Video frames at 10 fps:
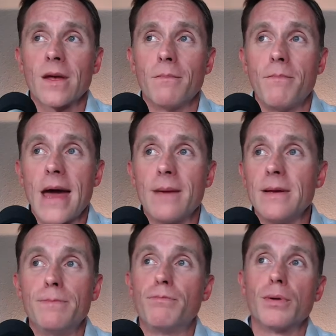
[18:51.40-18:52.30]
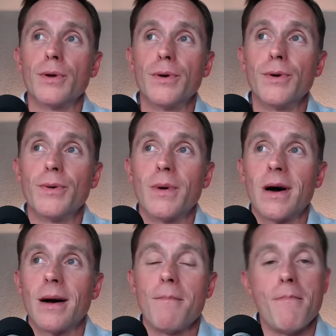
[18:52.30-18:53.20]
baby blue
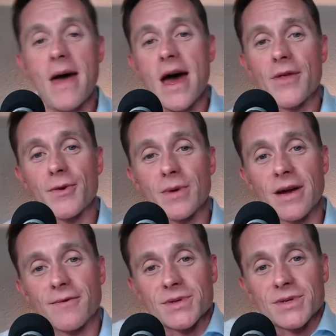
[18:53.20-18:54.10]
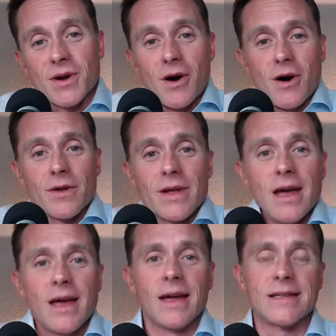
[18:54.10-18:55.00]
meth or whatever it was called,
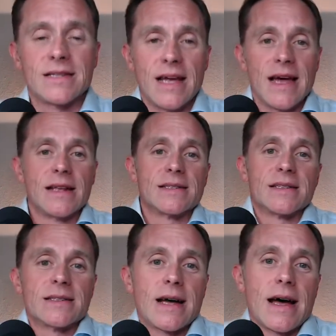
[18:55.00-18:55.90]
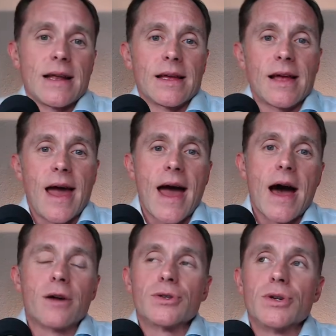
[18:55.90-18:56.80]
instead is deciding
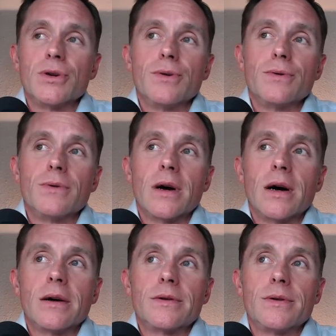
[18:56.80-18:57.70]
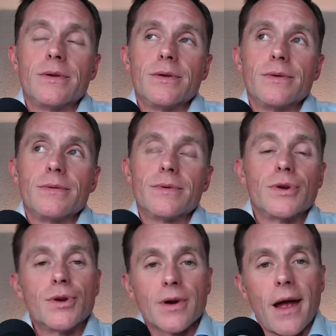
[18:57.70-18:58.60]
how to
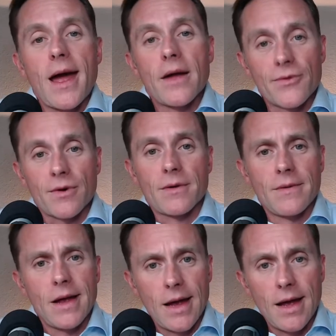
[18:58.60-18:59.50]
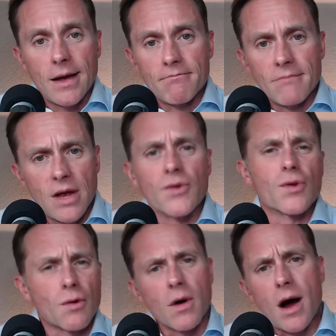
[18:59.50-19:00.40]
cure cancer in his
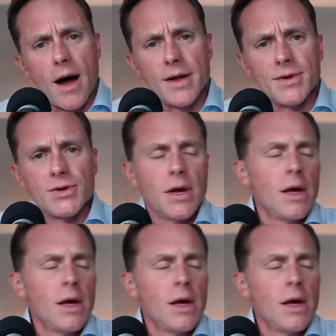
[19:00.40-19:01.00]
garage.